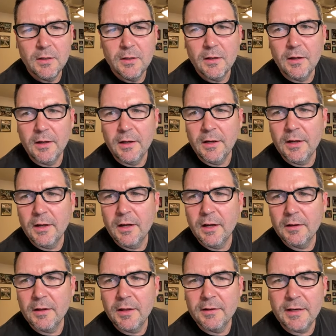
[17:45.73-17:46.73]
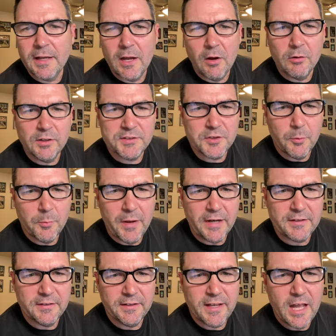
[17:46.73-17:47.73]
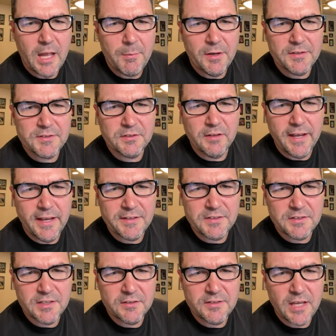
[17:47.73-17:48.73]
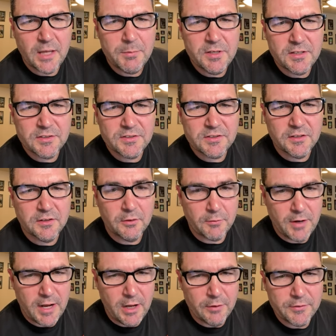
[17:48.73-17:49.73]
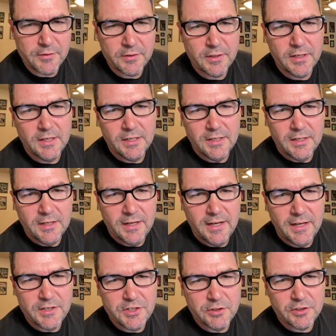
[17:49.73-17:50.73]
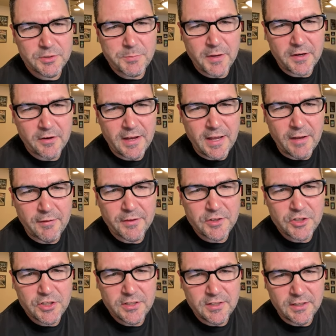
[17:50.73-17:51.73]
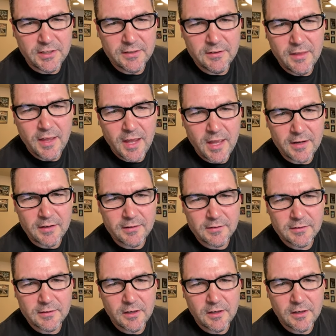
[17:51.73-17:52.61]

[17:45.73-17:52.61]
and now let's go back to the comments. Lance is here. Debbie is still around, and she looks better now than she did then.